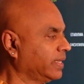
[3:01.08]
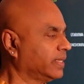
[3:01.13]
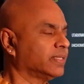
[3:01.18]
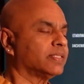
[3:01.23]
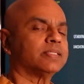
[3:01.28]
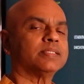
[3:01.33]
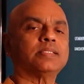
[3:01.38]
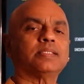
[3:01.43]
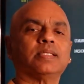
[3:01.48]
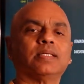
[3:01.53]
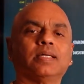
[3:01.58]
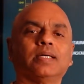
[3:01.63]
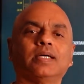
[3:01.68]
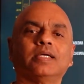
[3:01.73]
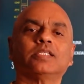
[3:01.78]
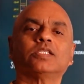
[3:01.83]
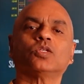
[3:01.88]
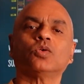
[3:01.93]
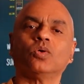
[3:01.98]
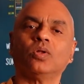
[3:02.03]
is
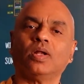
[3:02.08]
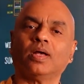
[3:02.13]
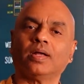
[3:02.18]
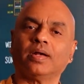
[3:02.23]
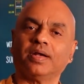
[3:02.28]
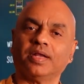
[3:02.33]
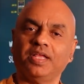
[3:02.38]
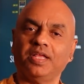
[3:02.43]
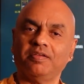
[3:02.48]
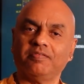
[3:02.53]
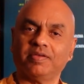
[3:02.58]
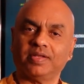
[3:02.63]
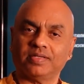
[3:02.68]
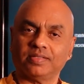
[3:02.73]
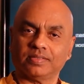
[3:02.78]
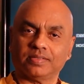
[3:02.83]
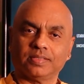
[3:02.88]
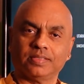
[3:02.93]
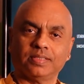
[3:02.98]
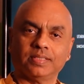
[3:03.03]
a solar
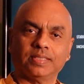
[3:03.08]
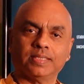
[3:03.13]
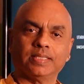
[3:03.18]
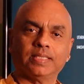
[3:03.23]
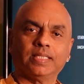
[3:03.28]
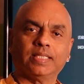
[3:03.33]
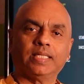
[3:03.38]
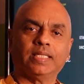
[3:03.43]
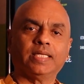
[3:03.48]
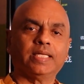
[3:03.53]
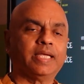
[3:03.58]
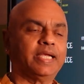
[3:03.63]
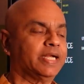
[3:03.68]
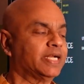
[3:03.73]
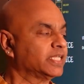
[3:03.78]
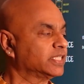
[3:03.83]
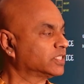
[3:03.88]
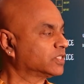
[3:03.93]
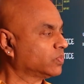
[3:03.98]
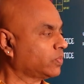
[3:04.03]
event.
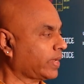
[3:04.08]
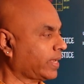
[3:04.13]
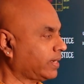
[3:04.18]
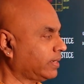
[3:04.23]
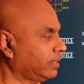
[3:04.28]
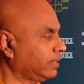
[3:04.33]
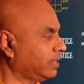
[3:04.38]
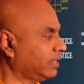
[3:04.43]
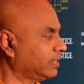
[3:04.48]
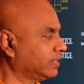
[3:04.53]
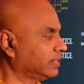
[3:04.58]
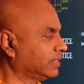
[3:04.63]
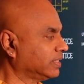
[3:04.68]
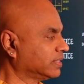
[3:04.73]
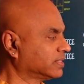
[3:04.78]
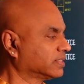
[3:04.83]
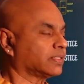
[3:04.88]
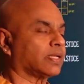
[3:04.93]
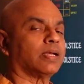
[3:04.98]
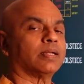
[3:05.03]
It is when the
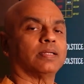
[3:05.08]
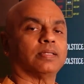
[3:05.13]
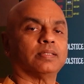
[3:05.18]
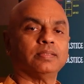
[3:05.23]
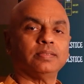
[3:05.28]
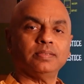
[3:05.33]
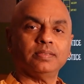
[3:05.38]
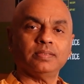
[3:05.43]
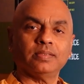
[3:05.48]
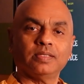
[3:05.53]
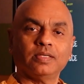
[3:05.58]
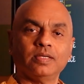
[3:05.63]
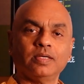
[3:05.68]
sun